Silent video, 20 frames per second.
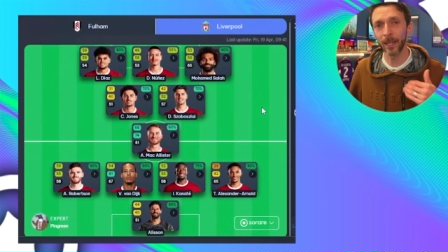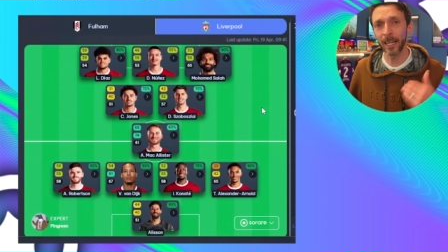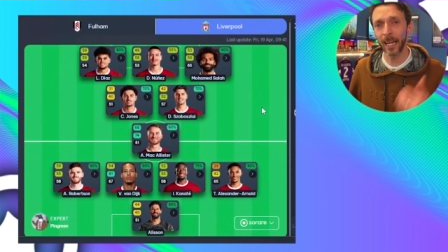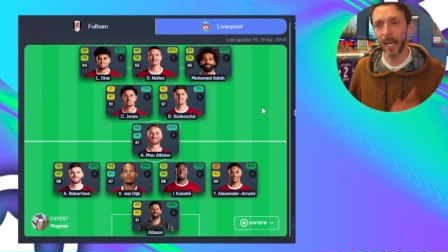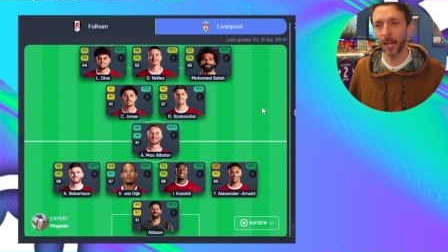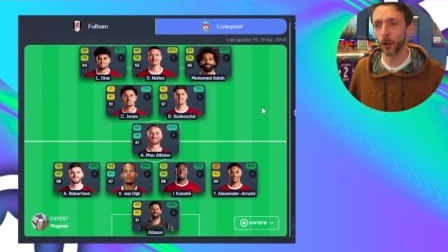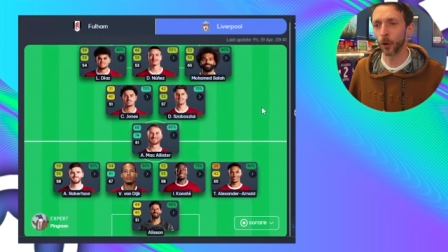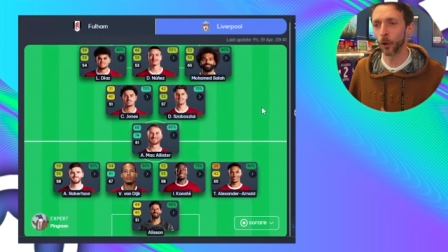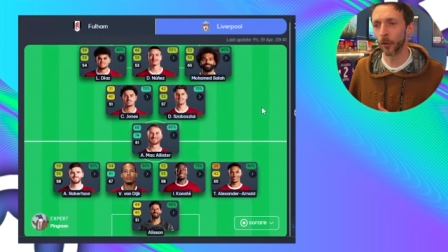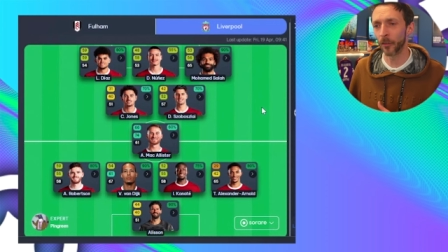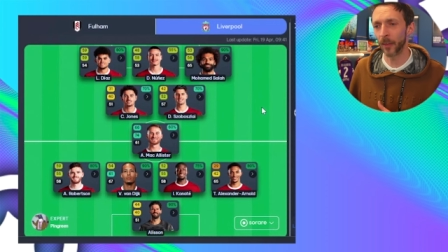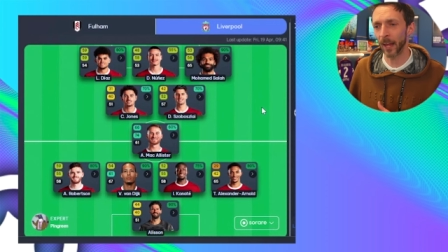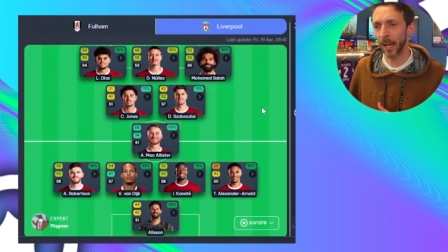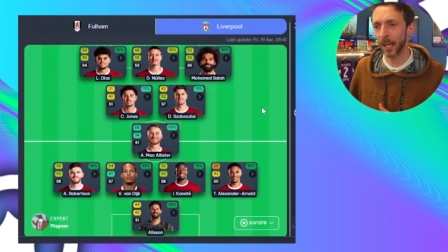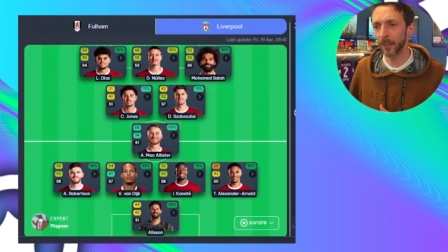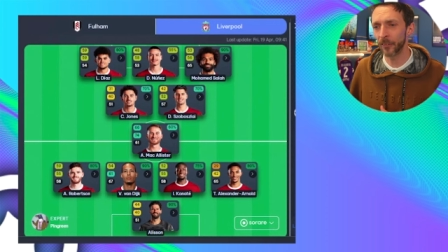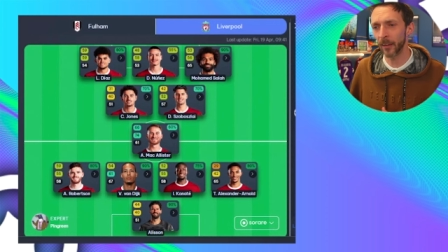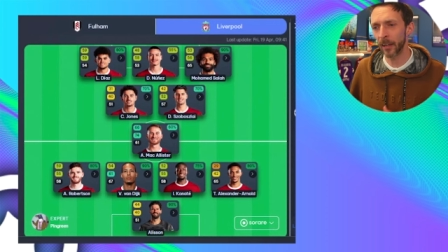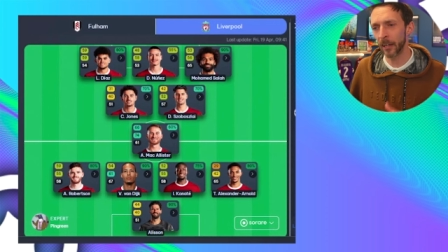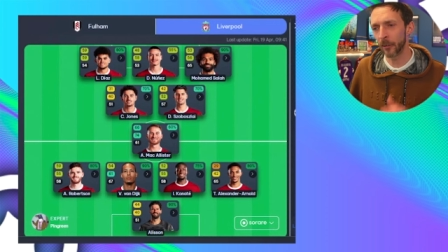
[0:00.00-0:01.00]
been getting a lot of the
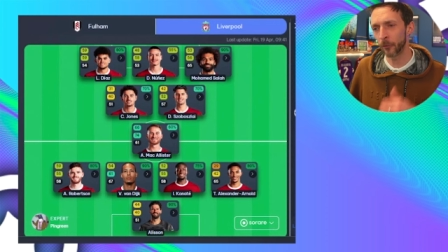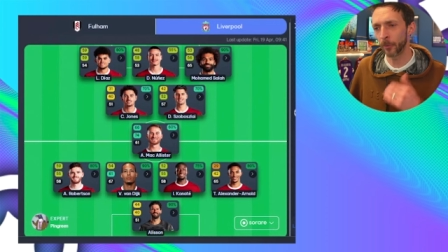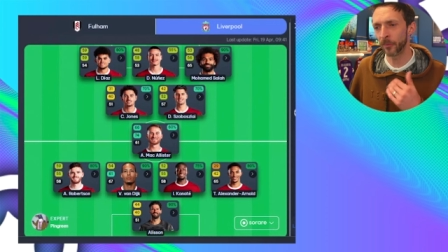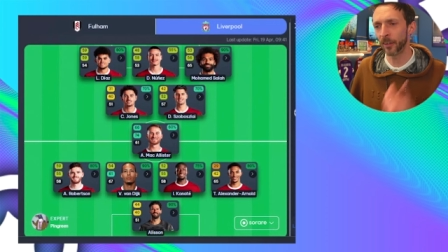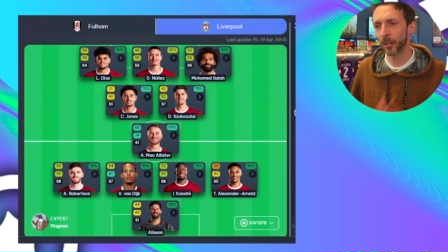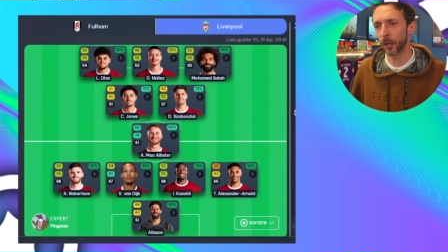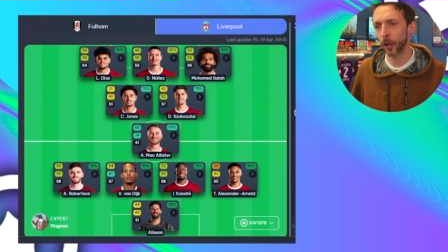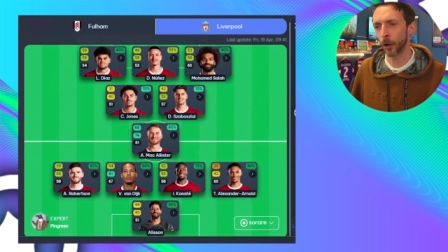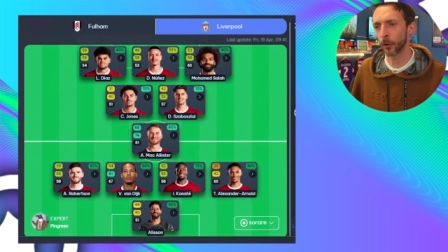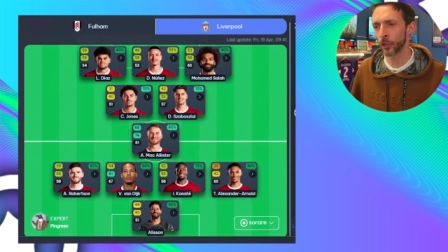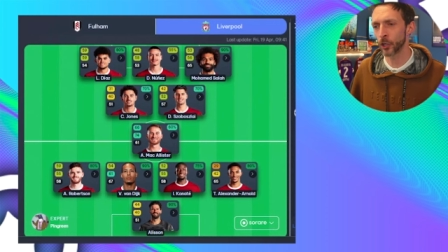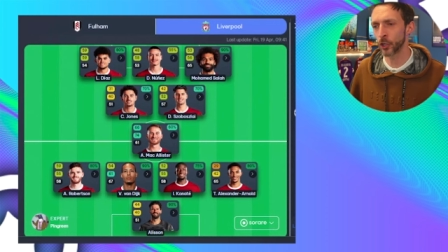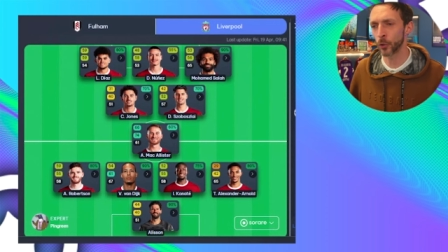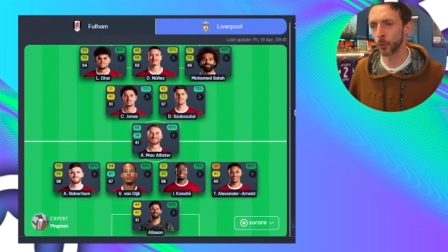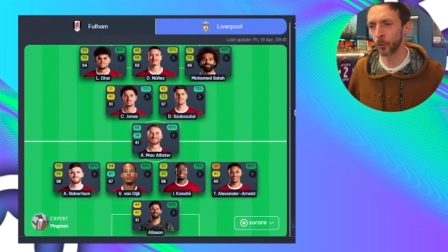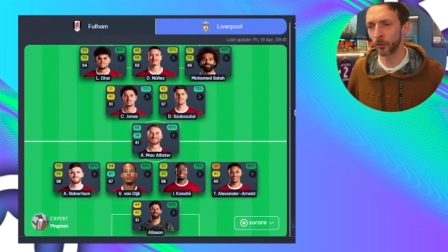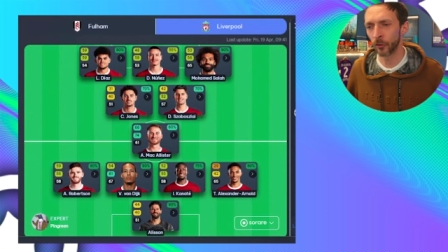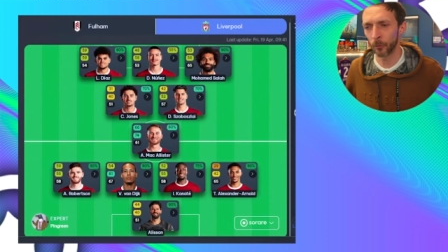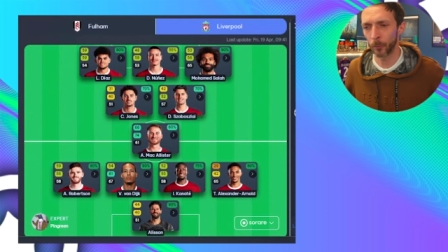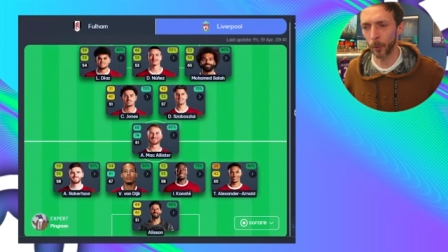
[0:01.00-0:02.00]
headlines. We see Curtis
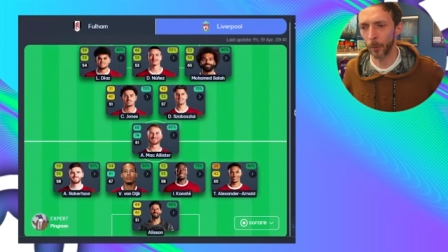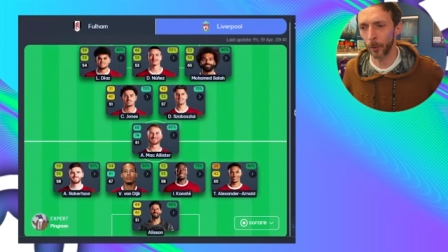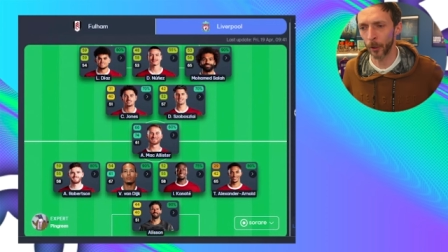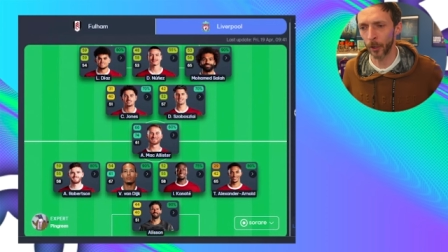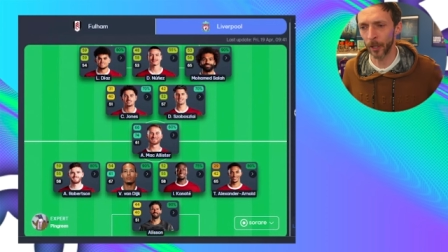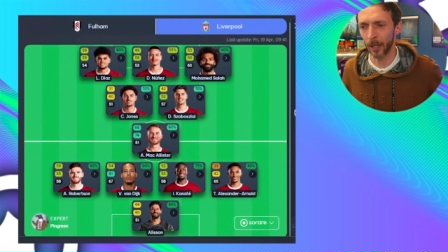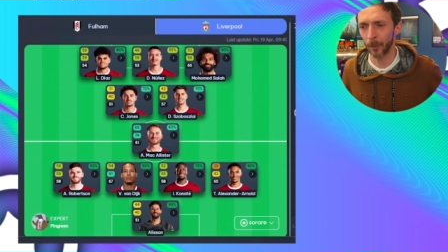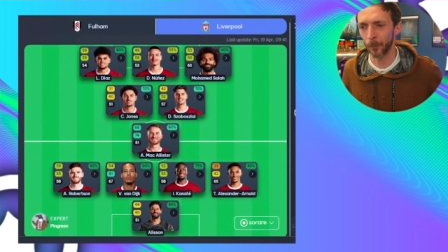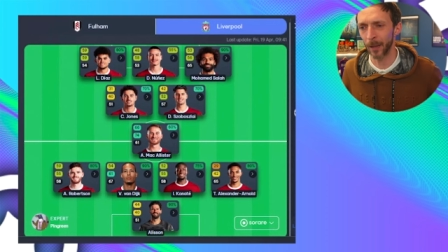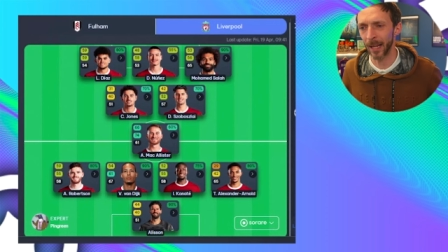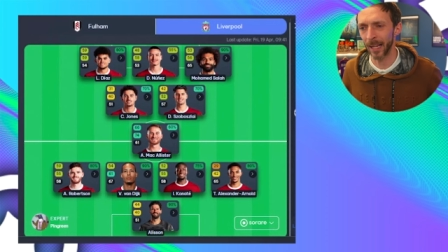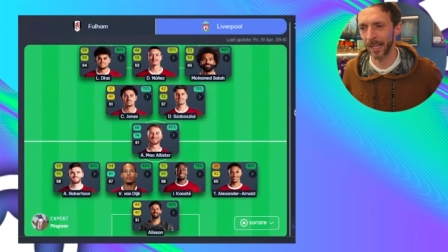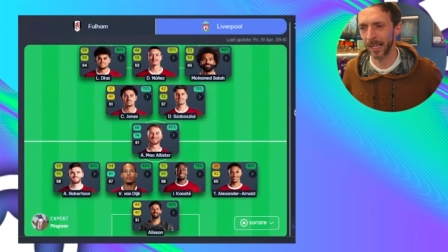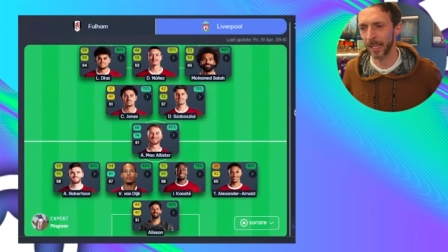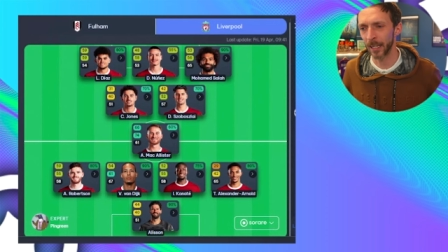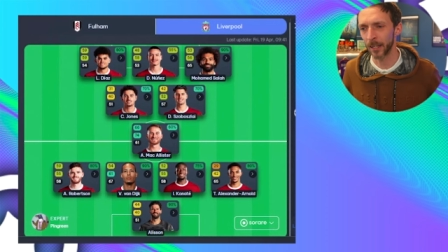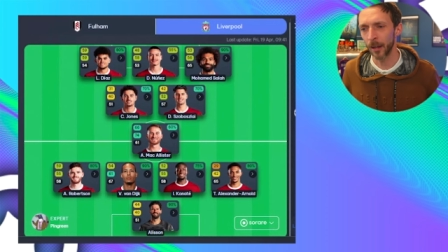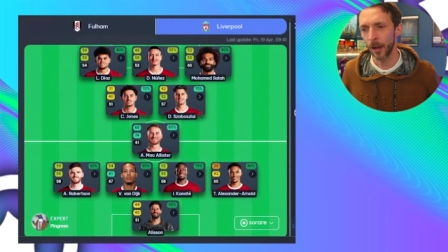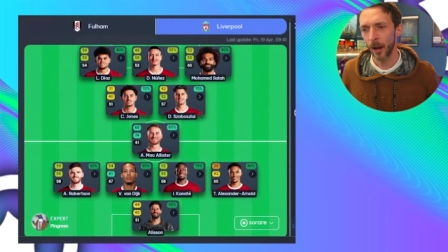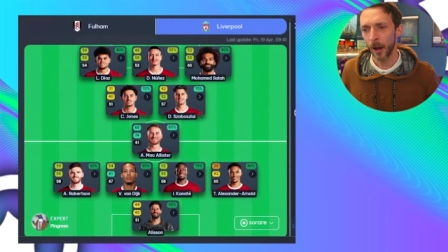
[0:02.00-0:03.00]
Jones is probably going to come back
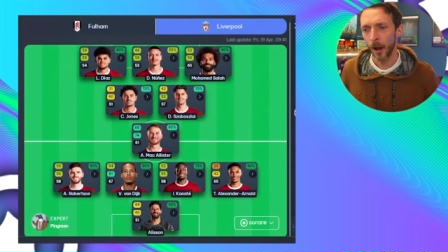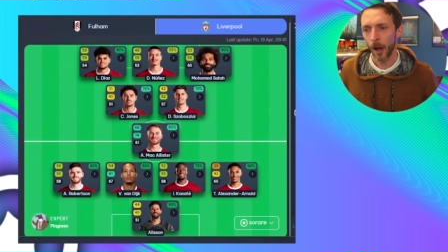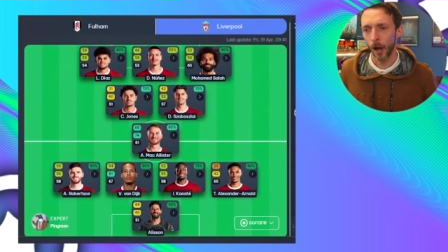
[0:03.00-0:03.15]
in